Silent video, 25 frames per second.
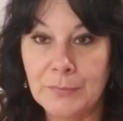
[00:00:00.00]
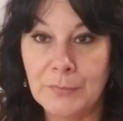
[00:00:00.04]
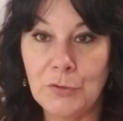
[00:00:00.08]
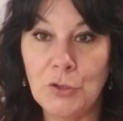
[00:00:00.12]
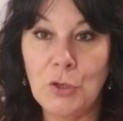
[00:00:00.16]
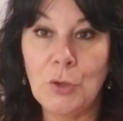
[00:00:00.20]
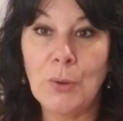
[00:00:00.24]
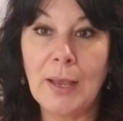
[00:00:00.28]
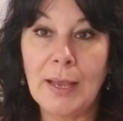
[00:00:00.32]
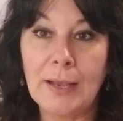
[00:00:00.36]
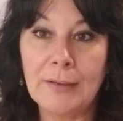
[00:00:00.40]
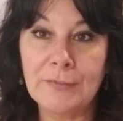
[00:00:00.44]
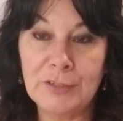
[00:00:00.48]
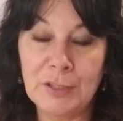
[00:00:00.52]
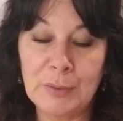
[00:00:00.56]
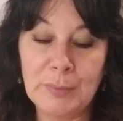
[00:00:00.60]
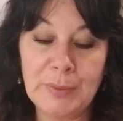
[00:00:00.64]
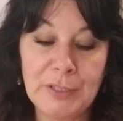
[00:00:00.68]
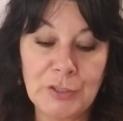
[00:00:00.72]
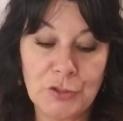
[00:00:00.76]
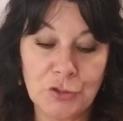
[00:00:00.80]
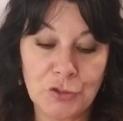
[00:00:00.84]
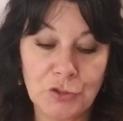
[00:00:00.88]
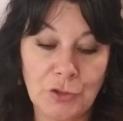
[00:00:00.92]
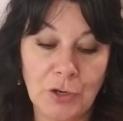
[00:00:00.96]
You have to
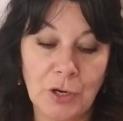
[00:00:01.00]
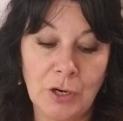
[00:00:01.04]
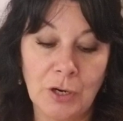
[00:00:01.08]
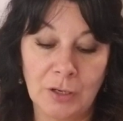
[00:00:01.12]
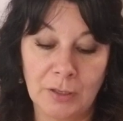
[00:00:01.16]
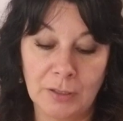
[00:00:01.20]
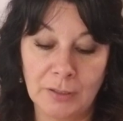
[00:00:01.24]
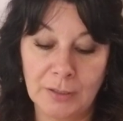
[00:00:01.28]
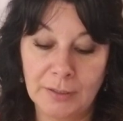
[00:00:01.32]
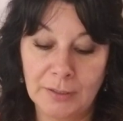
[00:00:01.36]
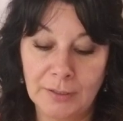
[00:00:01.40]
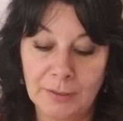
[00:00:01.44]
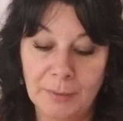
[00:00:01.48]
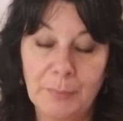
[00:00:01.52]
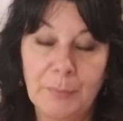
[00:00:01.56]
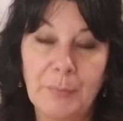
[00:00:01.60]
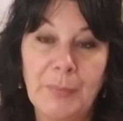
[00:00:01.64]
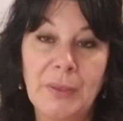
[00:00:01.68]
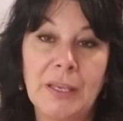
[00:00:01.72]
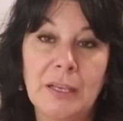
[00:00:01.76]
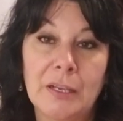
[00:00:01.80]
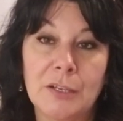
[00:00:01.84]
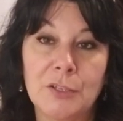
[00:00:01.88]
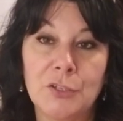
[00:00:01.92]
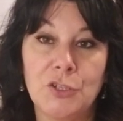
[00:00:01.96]
be strong
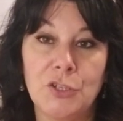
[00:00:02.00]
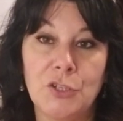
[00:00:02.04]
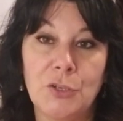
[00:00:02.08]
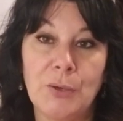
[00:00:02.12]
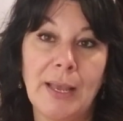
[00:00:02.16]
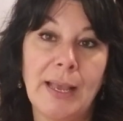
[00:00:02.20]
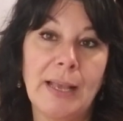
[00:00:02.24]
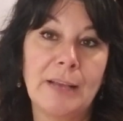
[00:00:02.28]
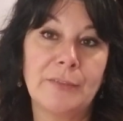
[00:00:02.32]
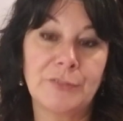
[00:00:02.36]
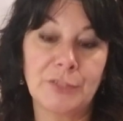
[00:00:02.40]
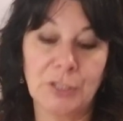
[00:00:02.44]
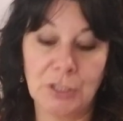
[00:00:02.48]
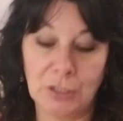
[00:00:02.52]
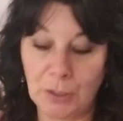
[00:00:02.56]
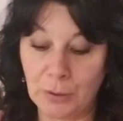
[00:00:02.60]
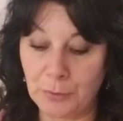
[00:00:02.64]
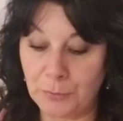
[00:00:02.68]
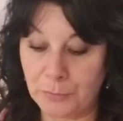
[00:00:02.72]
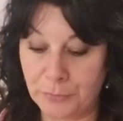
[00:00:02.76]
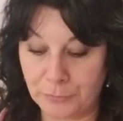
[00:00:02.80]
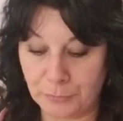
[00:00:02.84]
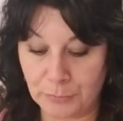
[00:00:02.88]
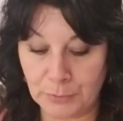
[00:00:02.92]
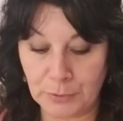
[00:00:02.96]
because you have to
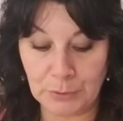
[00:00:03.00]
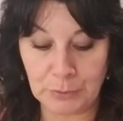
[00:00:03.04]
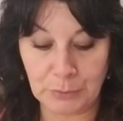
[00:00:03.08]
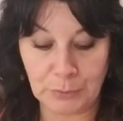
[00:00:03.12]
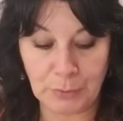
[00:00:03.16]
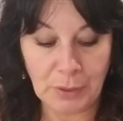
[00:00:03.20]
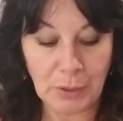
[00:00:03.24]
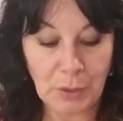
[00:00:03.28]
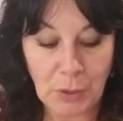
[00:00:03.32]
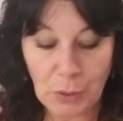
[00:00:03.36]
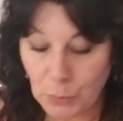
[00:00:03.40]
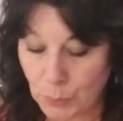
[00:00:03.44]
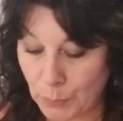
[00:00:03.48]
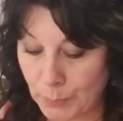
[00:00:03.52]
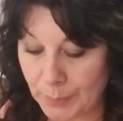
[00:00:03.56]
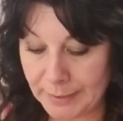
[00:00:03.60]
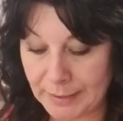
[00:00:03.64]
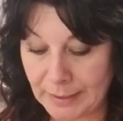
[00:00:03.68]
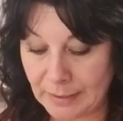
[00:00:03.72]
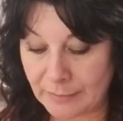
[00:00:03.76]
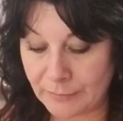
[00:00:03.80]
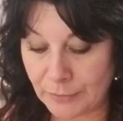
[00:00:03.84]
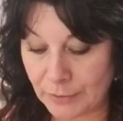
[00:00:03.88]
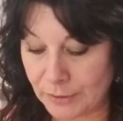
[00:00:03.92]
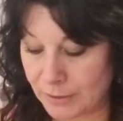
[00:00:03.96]
go through
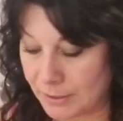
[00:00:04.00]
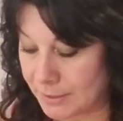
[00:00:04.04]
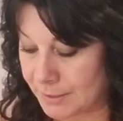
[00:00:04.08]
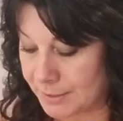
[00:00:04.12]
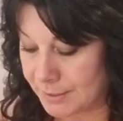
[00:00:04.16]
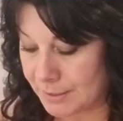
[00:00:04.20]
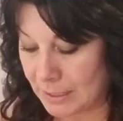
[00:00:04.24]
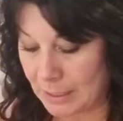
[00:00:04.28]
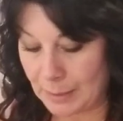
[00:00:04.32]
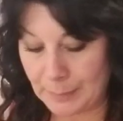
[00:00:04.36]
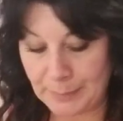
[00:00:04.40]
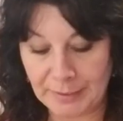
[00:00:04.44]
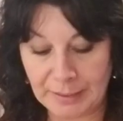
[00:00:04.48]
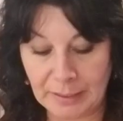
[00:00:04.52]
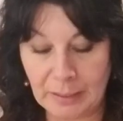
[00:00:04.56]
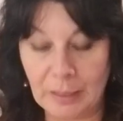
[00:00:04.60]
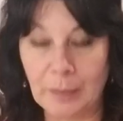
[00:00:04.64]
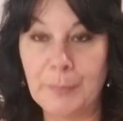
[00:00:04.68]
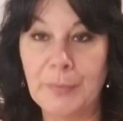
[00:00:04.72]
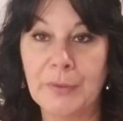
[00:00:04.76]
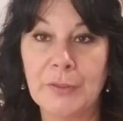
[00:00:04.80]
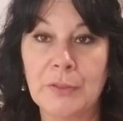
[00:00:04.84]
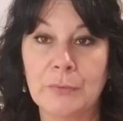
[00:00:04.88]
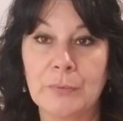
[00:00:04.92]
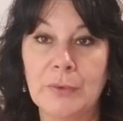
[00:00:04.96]
whatever is coming
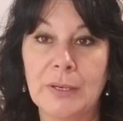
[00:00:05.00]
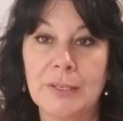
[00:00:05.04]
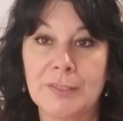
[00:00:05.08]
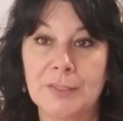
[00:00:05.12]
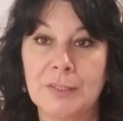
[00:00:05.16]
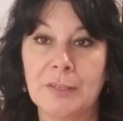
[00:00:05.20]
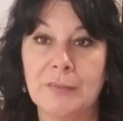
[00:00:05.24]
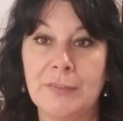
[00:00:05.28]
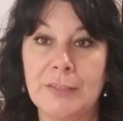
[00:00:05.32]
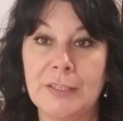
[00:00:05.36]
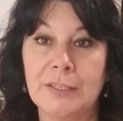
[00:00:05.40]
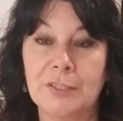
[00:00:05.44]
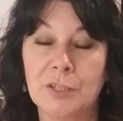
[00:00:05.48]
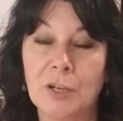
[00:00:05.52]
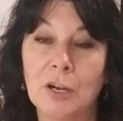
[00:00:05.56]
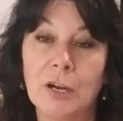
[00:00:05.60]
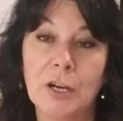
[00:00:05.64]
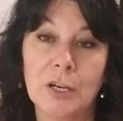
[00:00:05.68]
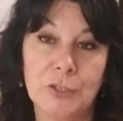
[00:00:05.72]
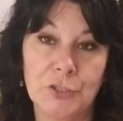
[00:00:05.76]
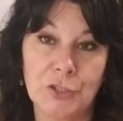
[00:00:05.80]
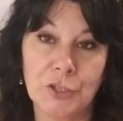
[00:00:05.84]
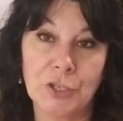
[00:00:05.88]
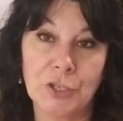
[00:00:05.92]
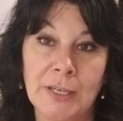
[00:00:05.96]
up in the rest of these
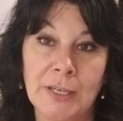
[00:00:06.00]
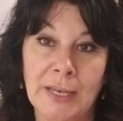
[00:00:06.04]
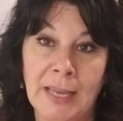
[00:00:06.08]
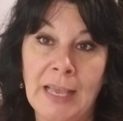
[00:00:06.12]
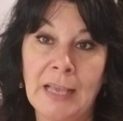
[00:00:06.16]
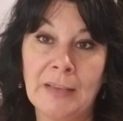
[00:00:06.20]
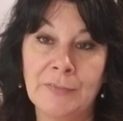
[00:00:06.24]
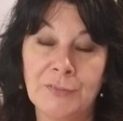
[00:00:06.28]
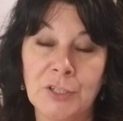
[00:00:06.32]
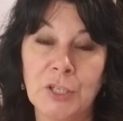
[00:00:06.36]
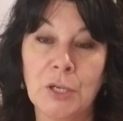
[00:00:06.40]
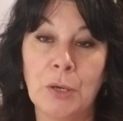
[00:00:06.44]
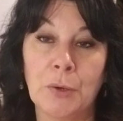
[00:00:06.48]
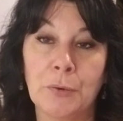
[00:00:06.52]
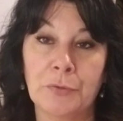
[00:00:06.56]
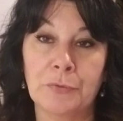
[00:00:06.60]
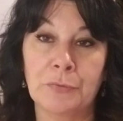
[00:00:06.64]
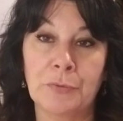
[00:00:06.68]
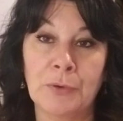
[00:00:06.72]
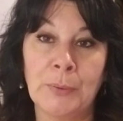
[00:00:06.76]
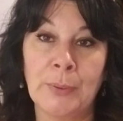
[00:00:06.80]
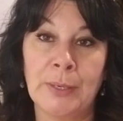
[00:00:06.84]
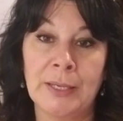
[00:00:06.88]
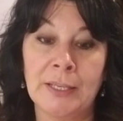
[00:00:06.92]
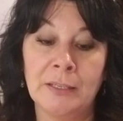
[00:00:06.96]
cards. to have to go
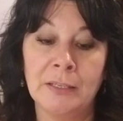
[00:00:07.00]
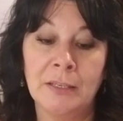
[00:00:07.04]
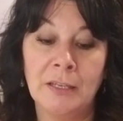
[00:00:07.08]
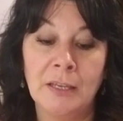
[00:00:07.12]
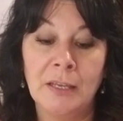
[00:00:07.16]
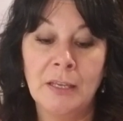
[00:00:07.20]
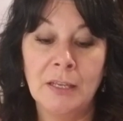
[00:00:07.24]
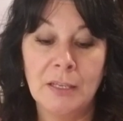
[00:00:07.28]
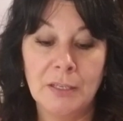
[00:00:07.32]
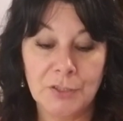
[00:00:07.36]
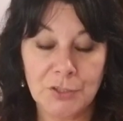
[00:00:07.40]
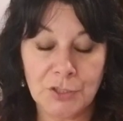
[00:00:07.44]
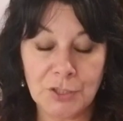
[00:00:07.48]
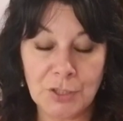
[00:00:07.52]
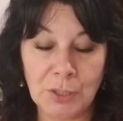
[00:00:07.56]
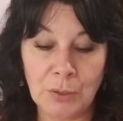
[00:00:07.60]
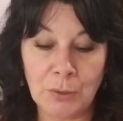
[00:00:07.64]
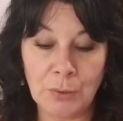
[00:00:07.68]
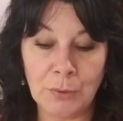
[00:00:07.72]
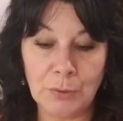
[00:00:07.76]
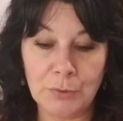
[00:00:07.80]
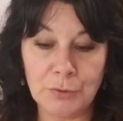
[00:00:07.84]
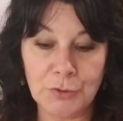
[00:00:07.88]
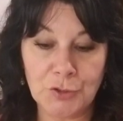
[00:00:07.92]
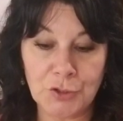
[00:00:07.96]
through it.
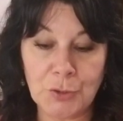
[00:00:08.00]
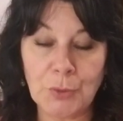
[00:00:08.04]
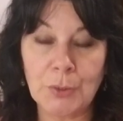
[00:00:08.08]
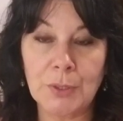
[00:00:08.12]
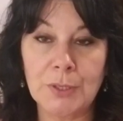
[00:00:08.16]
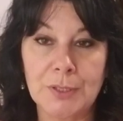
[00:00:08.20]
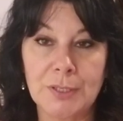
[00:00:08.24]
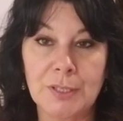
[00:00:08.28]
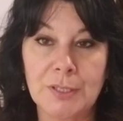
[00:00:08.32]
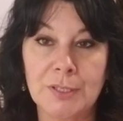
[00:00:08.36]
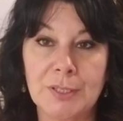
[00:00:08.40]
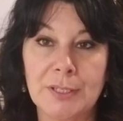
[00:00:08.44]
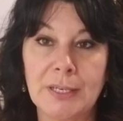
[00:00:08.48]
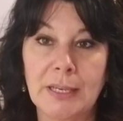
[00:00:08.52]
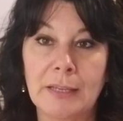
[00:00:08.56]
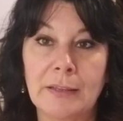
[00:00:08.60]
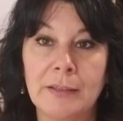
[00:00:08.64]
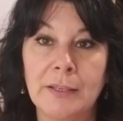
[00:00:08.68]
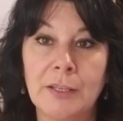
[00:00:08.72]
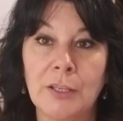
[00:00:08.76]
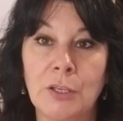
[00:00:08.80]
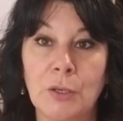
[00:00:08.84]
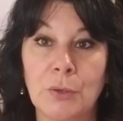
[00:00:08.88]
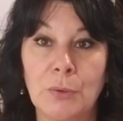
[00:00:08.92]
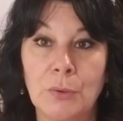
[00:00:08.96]
So, Source is
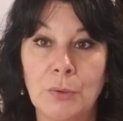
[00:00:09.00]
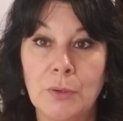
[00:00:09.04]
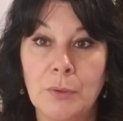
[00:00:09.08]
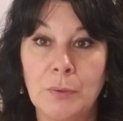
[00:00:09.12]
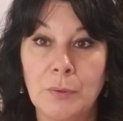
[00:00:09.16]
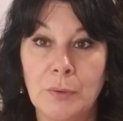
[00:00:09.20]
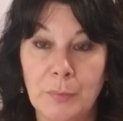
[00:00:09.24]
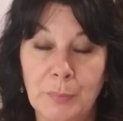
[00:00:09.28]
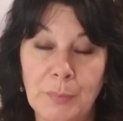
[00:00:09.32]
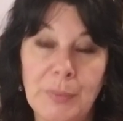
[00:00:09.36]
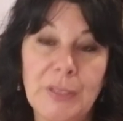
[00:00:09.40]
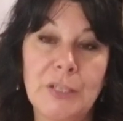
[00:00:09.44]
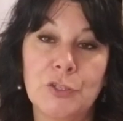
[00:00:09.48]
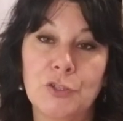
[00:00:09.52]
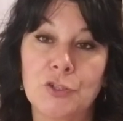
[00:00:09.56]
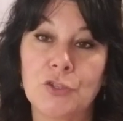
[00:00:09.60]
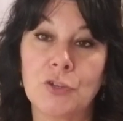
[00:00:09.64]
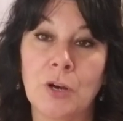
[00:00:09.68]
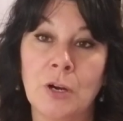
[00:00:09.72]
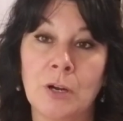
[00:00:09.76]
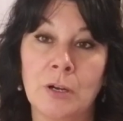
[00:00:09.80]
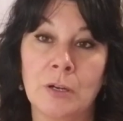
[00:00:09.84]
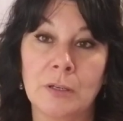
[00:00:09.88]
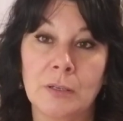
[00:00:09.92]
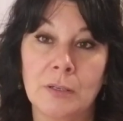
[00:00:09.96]
telling you be
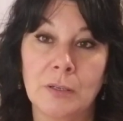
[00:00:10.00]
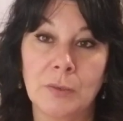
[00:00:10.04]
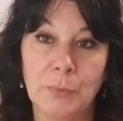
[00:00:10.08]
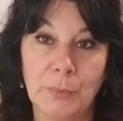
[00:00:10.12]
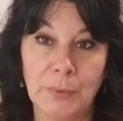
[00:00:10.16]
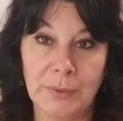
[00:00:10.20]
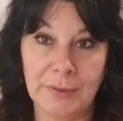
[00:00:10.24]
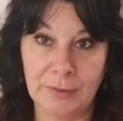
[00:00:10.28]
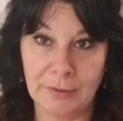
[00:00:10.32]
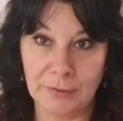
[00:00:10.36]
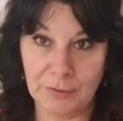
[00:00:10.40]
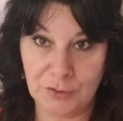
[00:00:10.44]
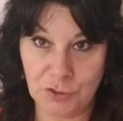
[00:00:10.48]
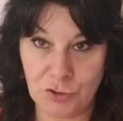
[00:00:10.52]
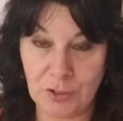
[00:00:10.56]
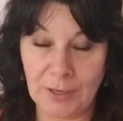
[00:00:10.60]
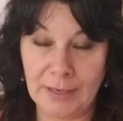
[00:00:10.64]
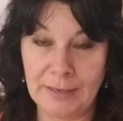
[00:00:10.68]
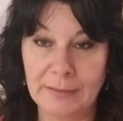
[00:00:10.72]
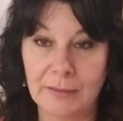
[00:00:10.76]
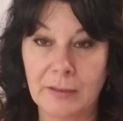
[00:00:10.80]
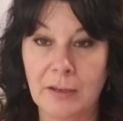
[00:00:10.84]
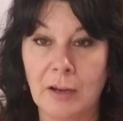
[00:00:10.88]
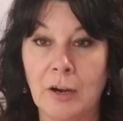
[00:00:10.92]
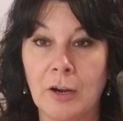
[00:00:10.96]
strong with the
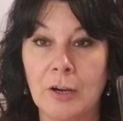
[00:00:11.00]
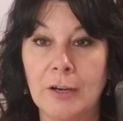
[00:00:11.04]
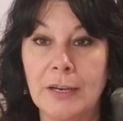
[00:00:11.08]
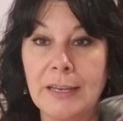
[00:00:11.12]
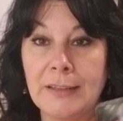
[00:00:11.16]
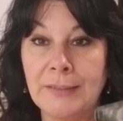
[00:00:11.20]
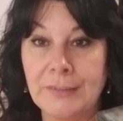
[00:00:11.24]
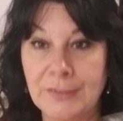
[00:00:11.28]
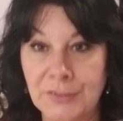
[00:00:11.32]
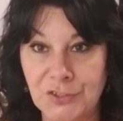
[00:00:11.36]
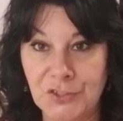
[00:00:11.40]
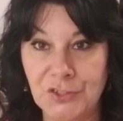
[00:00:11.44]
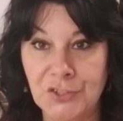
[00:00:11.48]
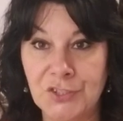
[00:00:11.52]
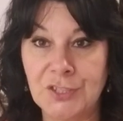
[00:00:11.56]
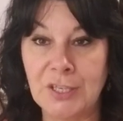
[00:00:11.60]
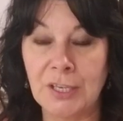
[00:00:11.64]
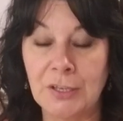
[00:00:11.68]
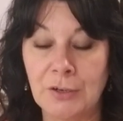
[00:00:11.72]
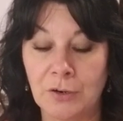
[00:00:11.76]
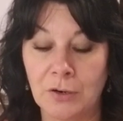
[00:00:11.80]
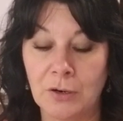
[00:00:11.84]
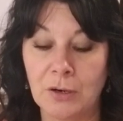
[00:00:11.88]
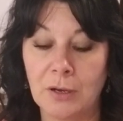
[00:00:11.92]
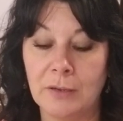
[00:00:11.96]
Strength card in the
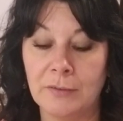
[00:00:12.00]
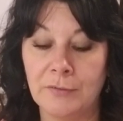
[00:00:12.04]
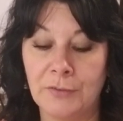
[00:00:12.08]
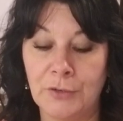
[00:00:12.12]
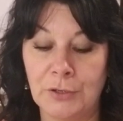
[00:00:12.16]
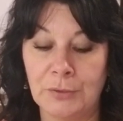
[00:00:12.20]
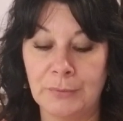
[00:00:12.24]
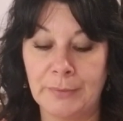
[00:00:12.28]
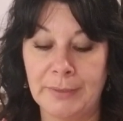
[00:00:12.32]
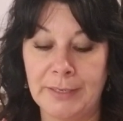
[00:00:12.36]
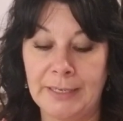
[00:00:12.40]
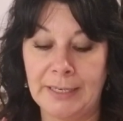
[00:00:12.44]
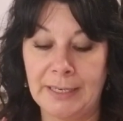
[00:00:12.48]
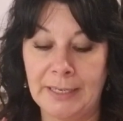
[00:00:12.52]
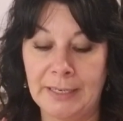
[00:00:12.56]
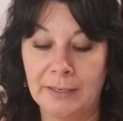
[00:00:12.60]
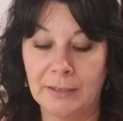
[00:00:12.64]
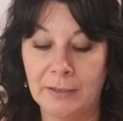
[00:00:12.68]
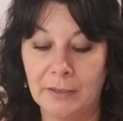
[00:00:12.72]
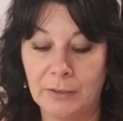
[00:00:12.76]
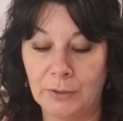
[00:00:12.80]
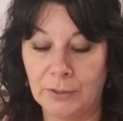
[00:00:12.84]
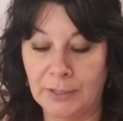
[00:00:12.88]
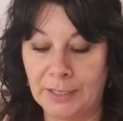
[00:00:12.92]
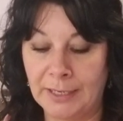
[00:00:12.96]
center of your reading,
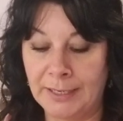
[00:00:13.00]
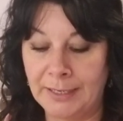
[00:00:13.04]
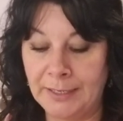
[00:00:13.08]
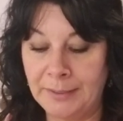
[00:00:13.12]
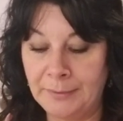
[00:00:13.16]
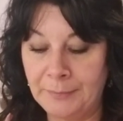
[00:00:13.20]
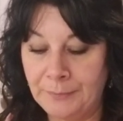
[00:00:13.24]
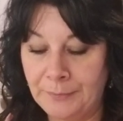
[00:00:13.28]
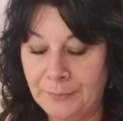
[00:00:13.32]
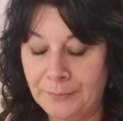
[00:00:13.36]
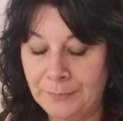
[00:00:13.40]
okay?